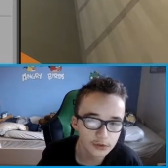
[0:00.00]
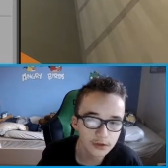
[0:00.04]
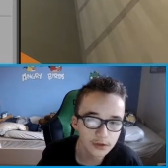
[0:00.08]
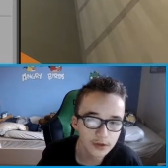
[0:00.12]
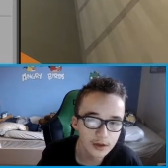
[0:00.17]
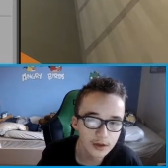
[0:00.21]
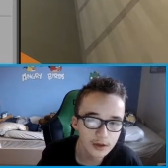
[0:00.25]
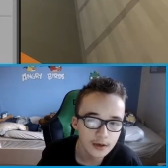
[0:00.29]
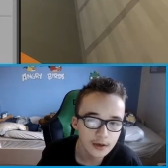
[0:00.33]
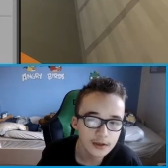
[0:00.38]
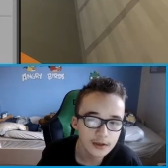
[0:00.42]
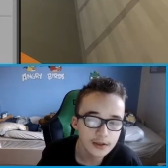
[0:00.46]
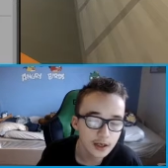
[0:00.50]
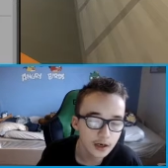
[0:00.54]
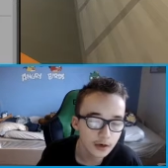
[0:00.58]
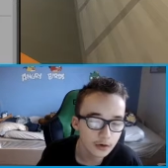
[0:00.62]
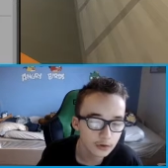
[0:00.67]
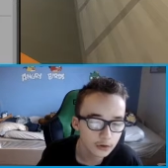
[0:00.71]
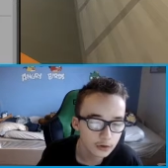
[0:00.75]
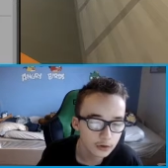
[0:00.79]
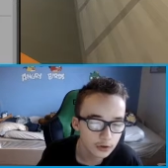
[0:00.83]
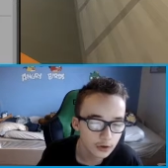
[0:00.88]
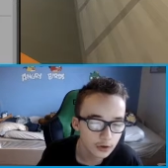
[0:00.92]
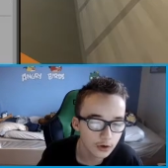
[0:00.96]
Shadow
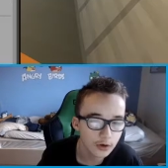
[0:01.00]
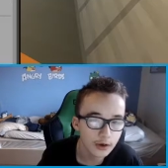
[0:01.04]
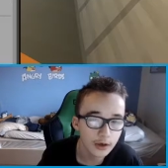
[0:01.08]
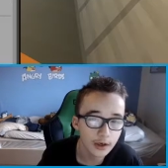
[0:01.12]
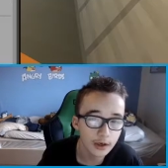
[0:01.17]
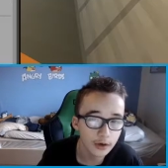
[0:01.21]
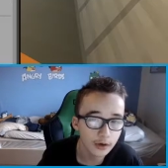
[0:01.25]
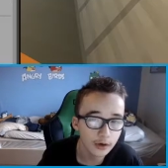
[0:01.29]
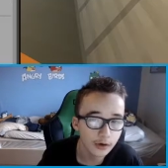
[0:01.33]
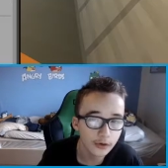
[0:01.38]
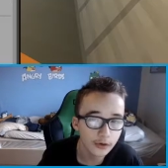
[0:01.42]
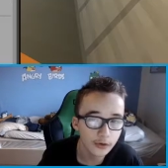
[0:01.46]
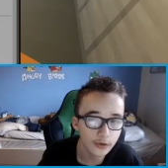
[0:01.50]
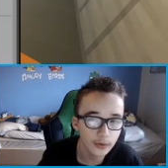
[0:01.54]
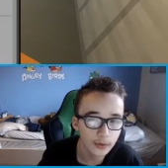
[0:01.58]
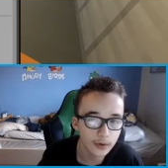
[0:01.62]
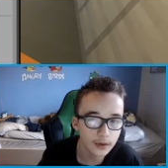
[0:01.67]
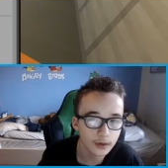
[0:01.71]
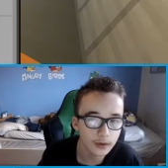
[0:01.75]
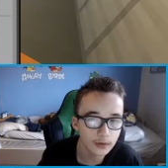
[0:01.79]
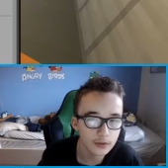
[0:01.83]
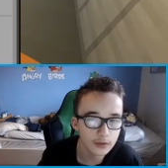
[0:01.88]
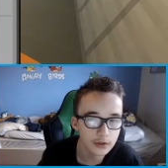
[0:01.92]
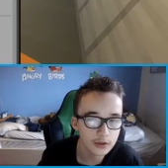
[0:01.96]
Claw and Earthquake,
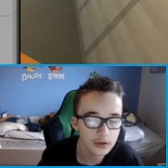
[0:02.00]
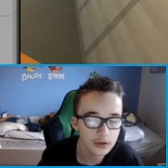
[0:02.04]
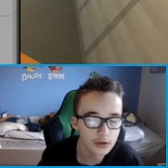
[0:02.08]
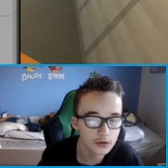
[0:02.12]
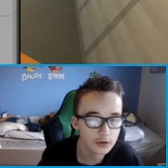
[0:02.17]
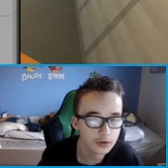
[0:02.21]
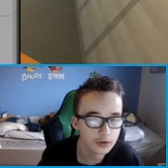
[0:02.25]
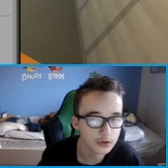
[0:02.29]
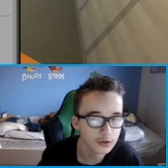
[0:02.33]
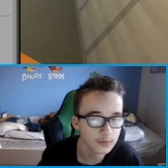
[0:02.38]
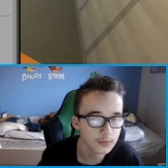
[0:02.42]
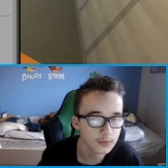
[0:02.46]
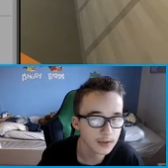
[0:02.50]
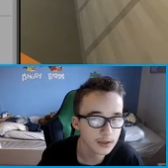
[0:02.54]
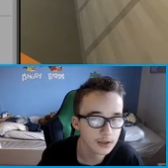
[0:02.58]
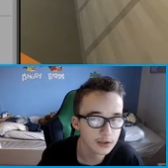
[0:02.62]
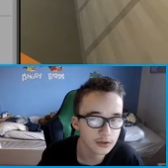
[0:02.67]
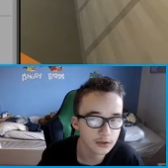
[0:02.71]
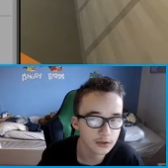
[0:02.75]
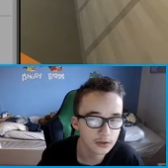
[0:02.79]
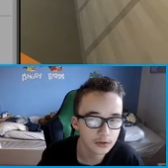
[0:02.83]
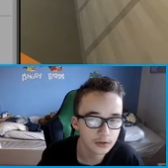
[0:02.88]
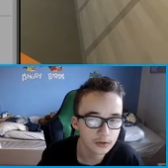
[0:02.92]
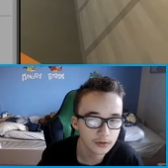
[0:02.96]
which are special,
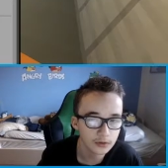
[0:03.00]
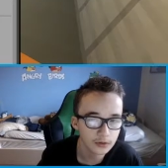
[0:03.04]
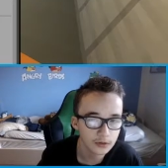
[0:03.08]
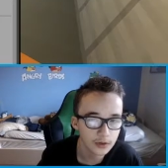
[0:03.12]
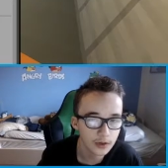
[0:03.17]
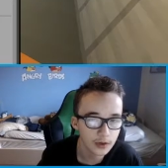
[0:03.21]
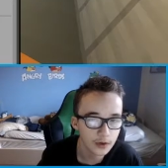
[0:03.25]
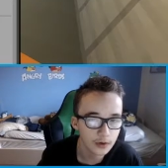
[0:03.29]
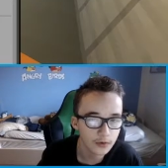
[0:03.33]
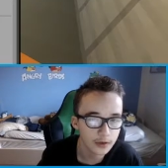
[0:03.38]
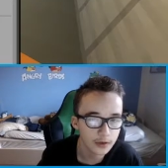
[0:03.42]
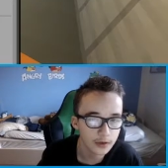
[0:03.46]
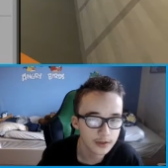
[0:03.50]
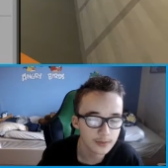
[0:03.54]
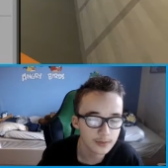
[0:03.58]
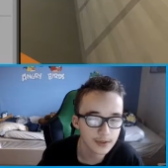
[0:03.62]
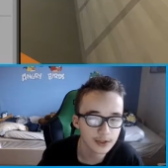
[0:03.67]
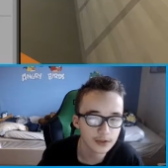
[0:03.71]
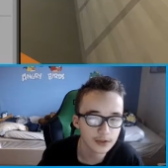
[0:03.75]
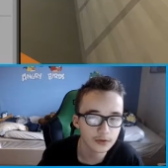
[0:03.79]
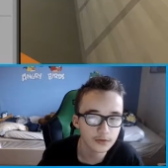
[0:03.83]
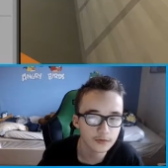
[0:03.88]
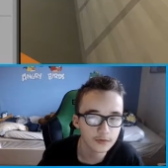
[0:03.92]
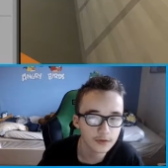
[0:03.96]
no, not special,
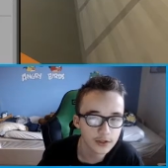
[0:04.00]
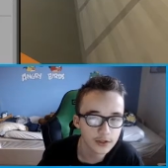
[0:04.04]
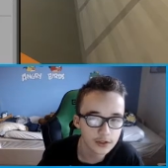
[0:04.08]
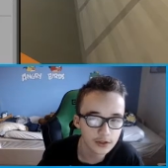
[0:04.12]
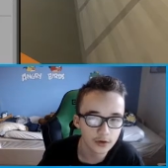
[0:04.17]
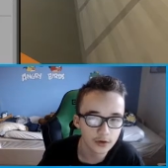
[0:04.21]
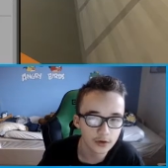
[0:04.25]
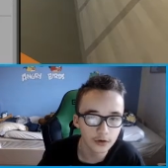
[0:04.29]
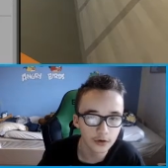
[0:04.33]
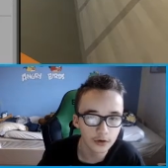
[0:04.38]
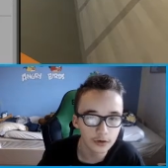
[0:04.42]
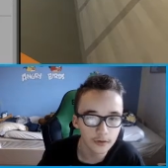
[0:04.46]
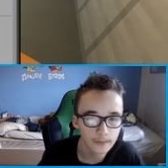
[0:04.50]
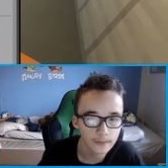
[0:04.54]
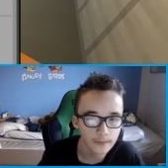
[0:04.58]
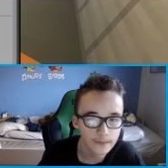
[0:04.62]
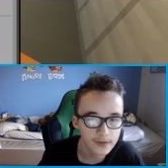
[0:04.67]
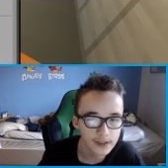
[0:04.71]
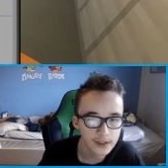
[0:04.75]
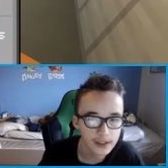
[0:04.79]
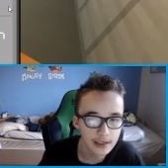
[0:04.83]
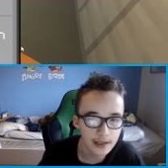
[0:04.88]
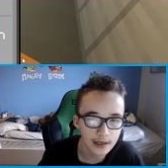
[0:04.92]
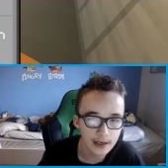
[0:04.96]
physical,
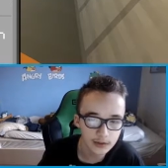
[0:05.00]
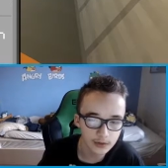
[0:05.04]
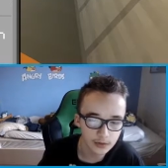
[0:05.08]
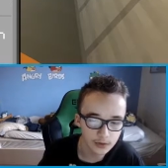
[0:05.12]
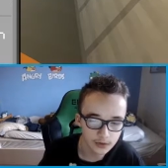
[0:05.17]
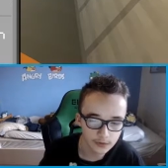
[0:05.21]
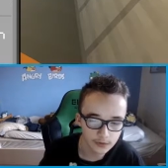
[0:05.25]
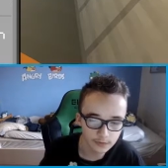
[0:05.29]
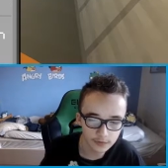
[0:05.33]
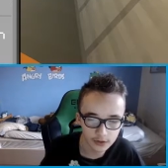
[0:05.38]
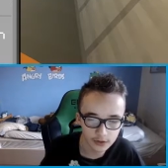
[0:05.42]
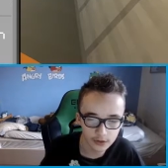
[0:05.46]
Slash was physical